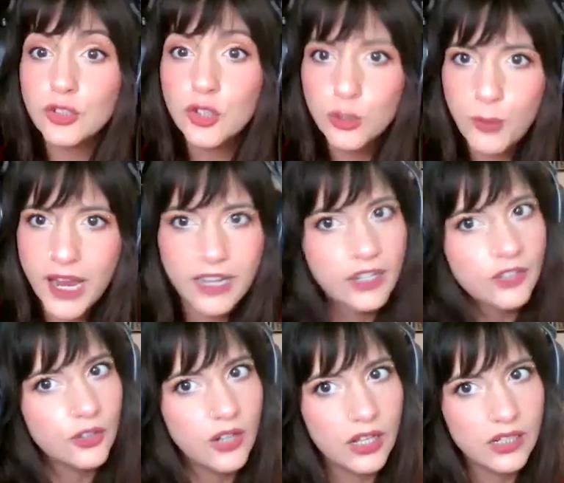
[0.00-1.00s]
it too
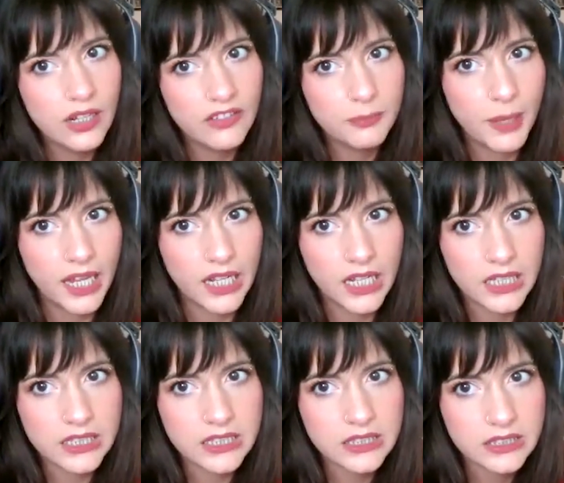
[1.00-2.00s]
panicked or not enough
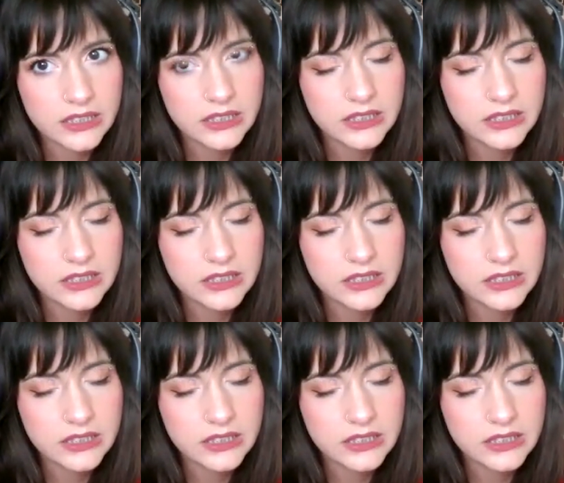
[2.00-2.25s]
panicked?